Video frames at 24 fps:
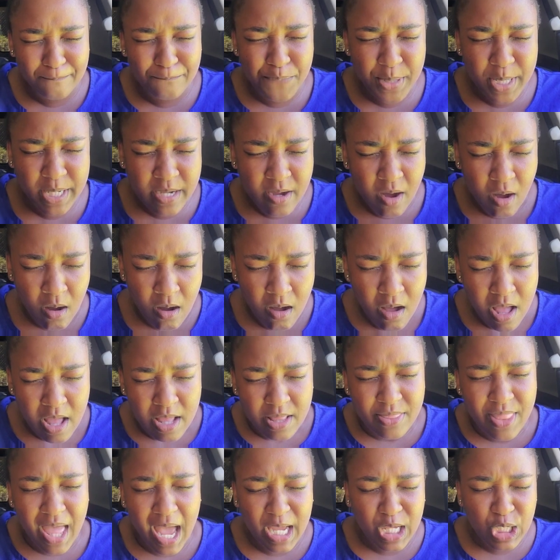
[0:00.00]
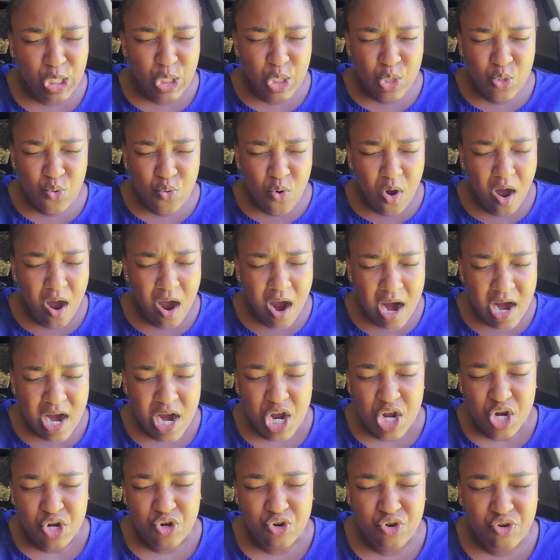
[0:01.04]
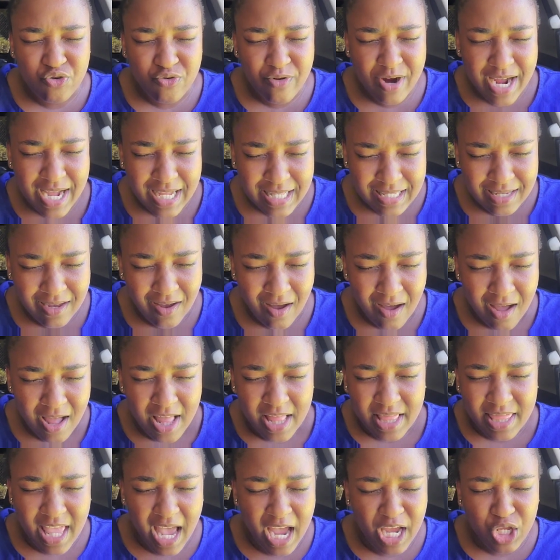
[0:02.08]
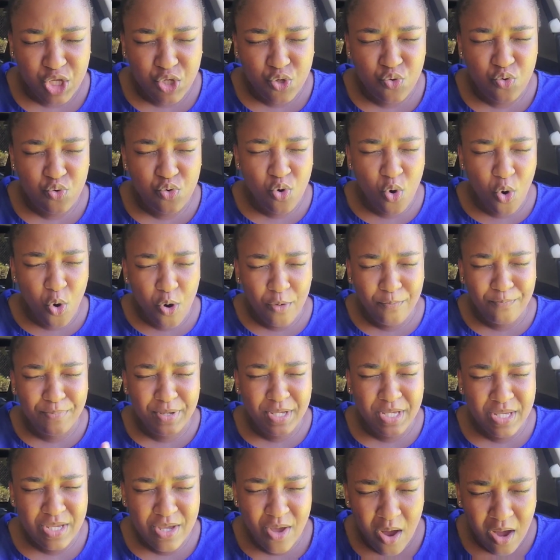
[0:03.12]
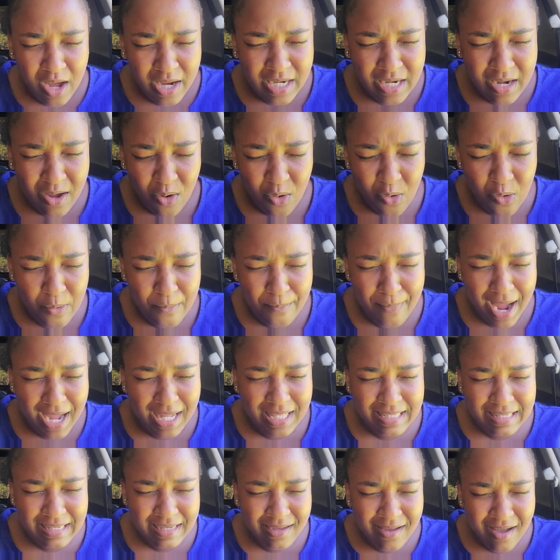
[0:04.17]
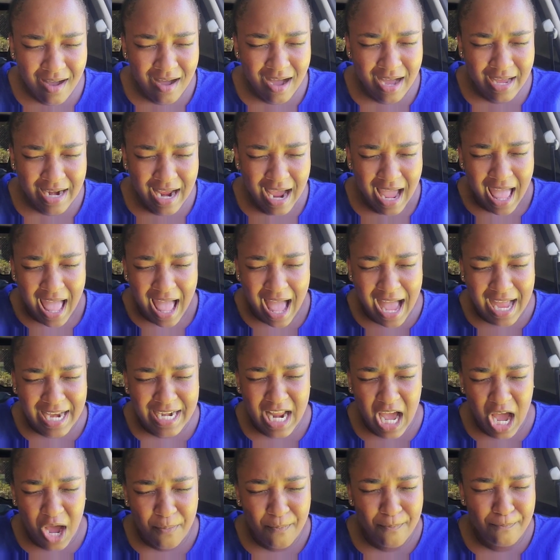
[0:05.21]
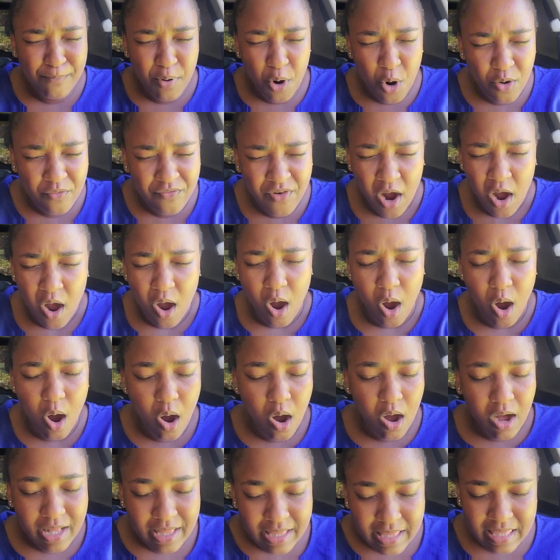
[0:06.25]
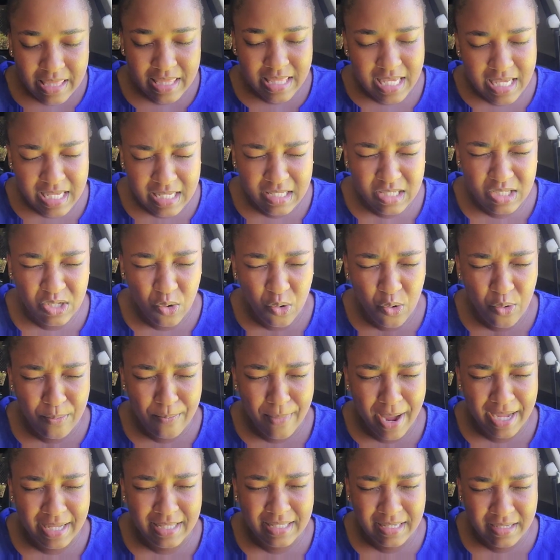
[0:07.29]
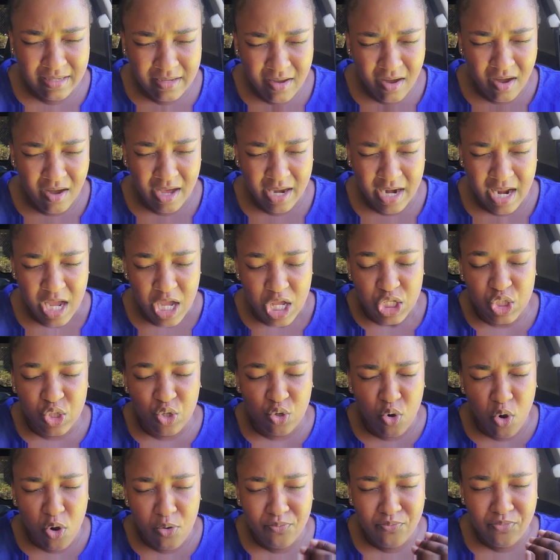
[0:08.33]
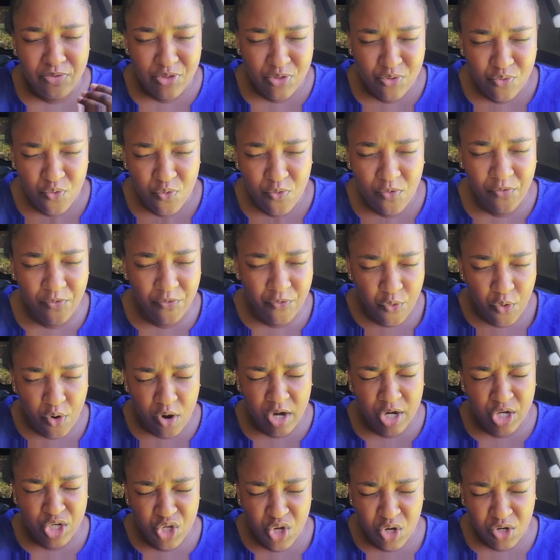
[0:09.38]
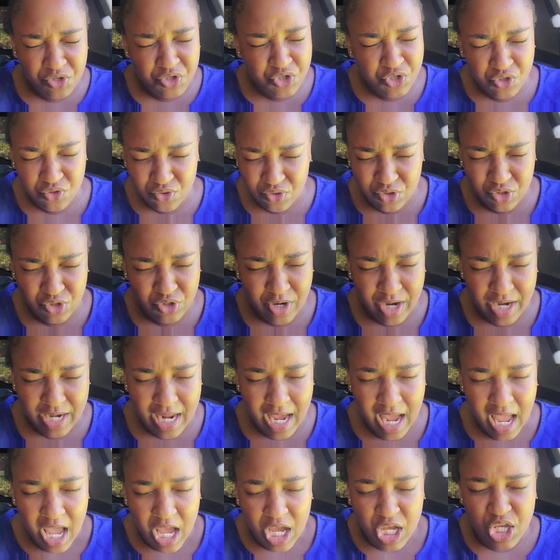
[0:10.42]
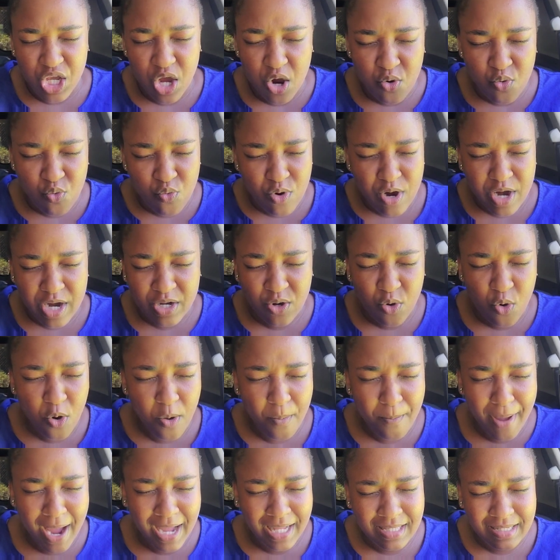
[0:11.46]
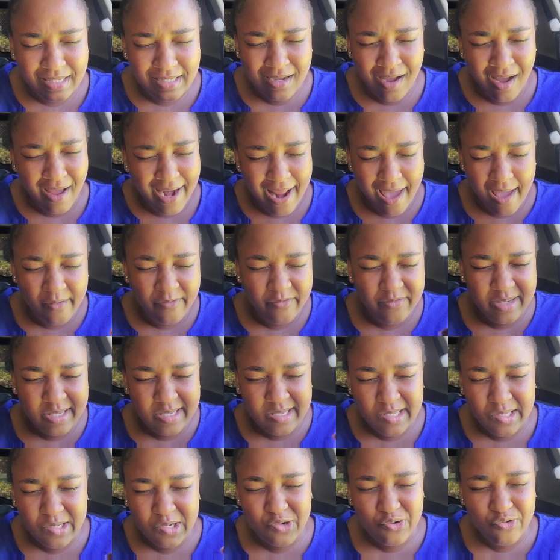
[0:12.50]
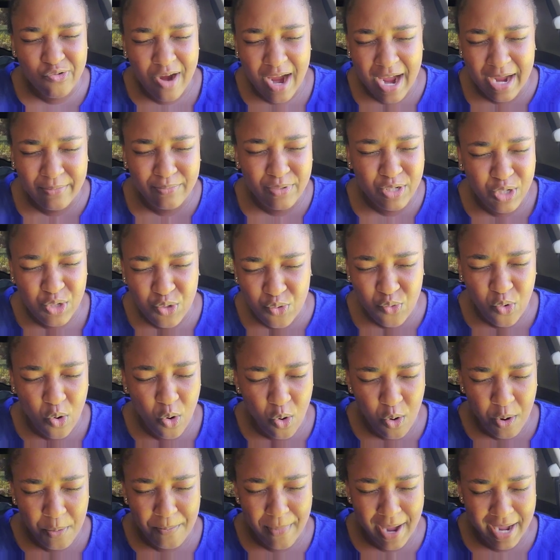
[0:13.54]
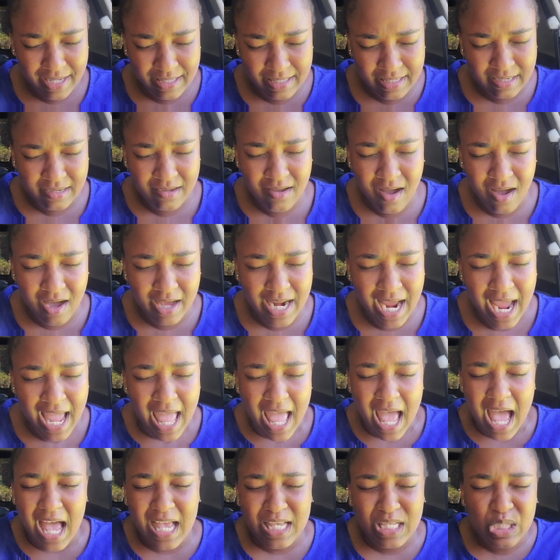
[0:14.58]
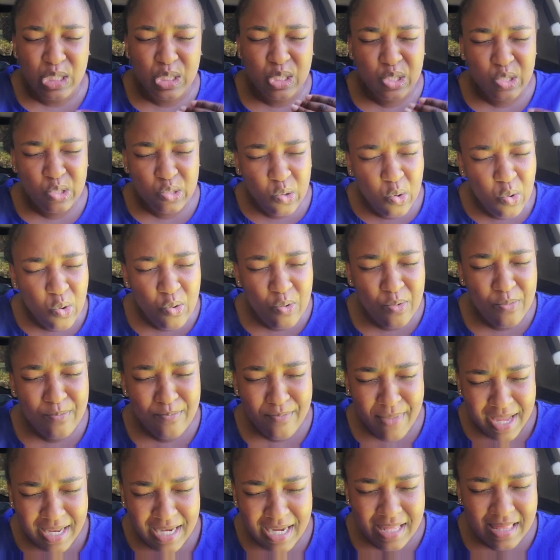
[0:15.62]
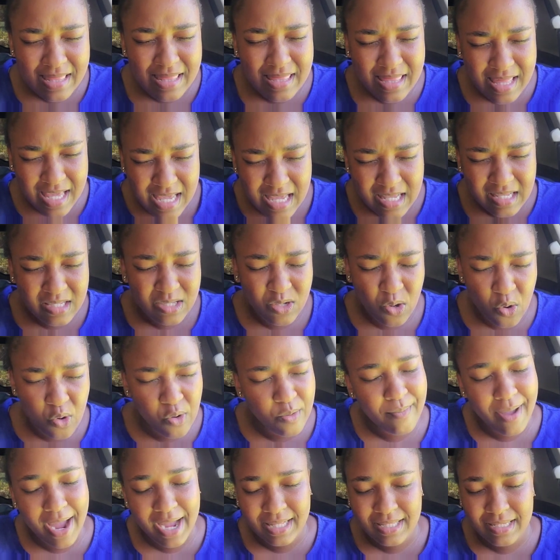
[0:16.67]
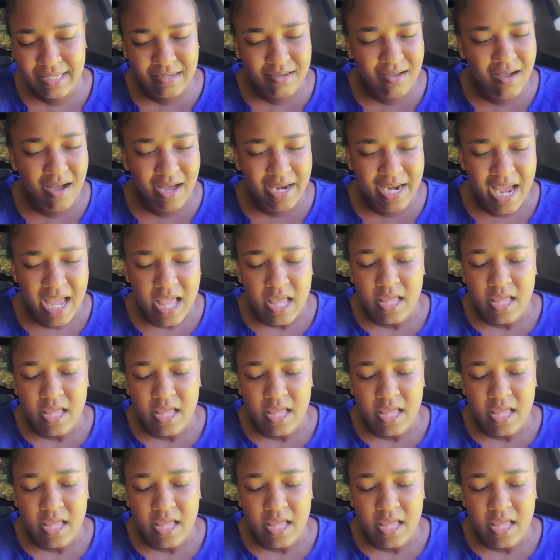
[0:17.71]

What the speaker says: bigger, that you are greater, that you go beyond, almighty God, and above all things, almighty God, to come through for your children. Your word, almighty God, have described you, almighty God, as so many things, almighty God,